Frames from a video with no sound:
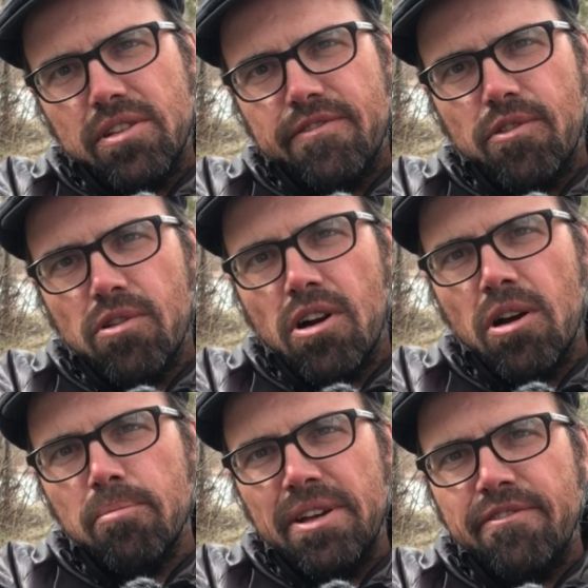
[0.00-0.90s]

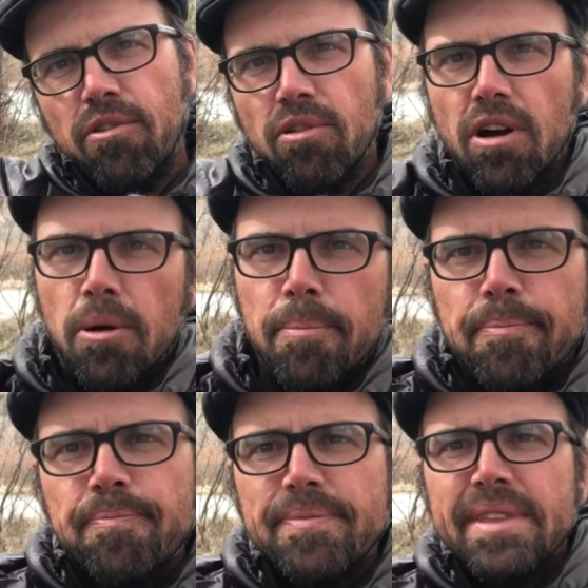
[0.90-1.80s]
forearm, mid-forearm
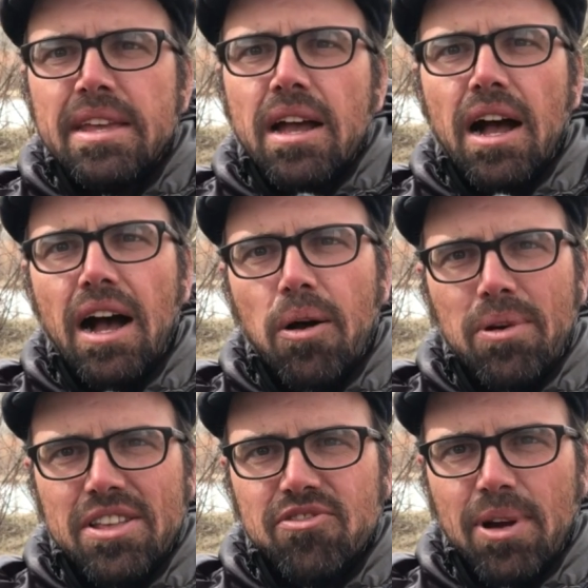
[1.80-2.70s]

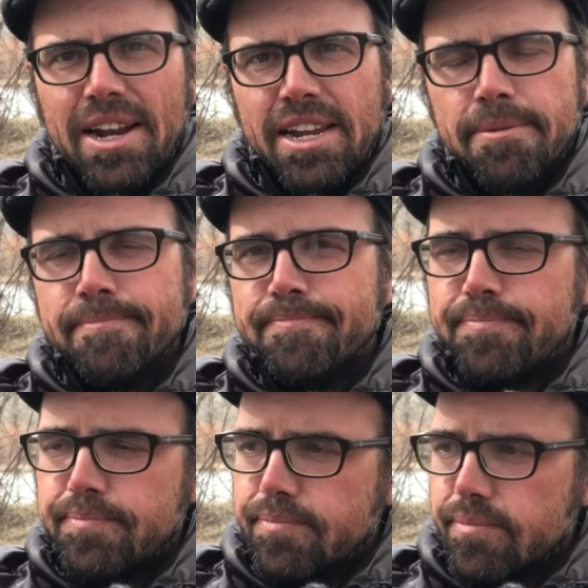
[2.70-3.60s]
when it's raining.
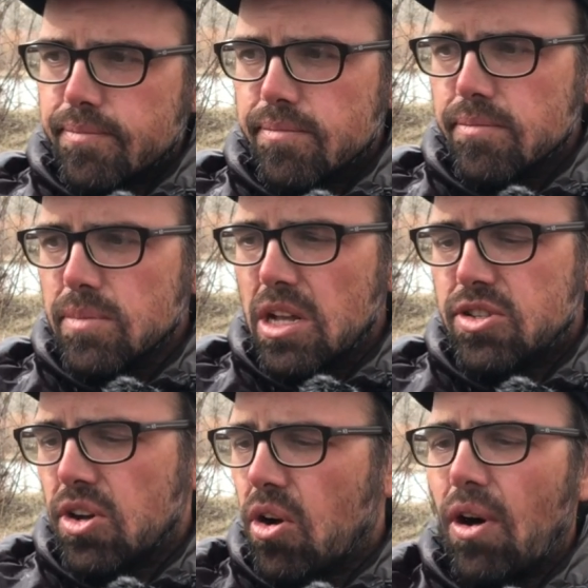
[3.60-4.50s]

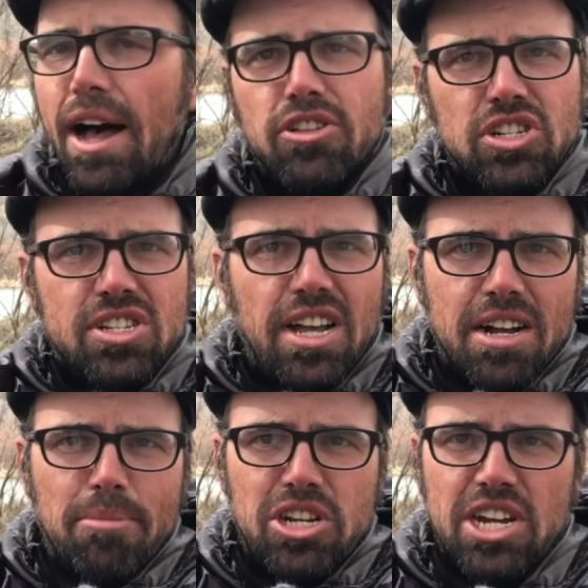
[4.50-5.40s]
So I'll just
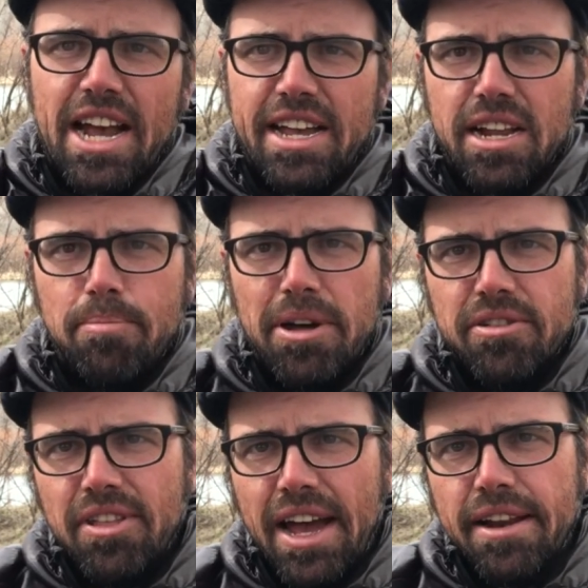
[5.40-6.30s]
tuck my jacket up
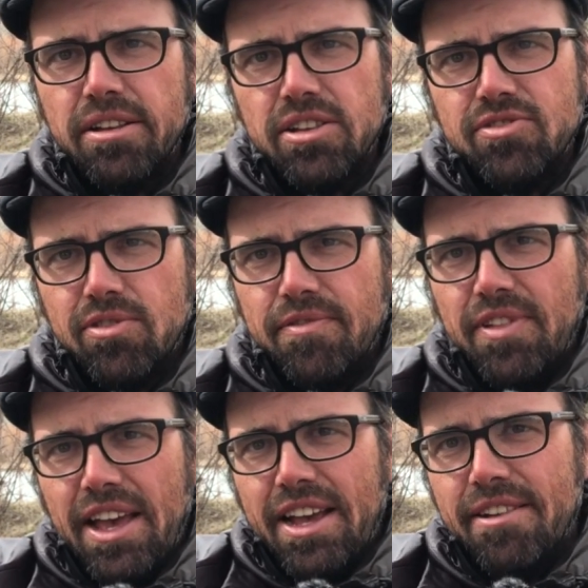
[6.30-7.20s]
under that sort of
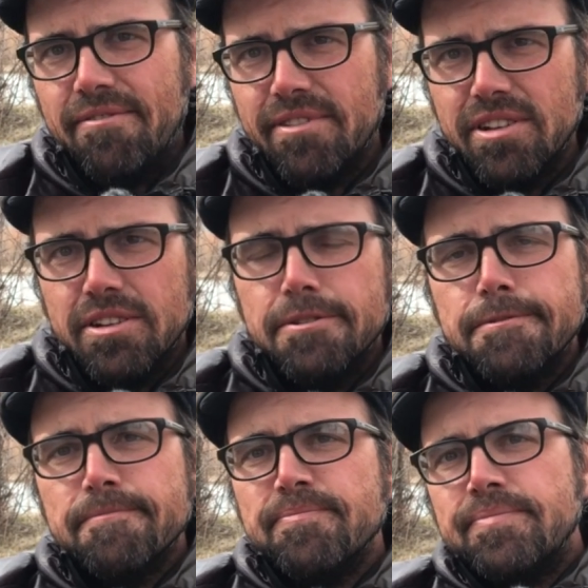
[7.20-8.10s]
thing.
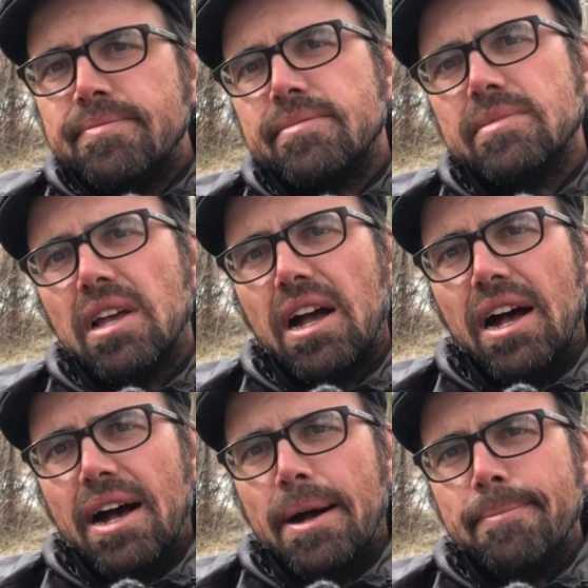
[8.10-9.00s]

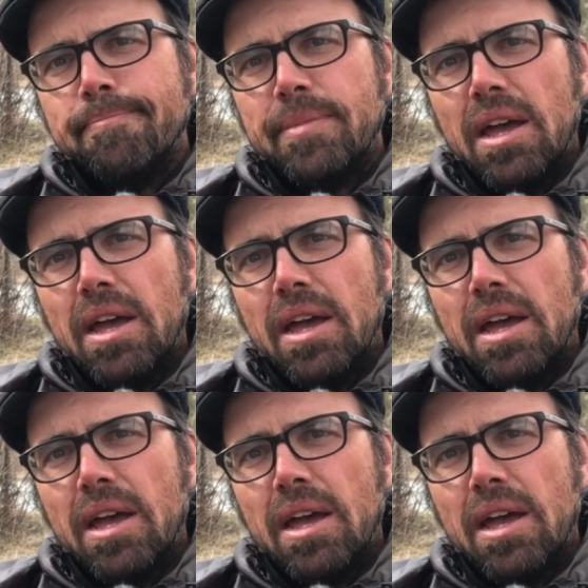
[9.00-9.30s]
And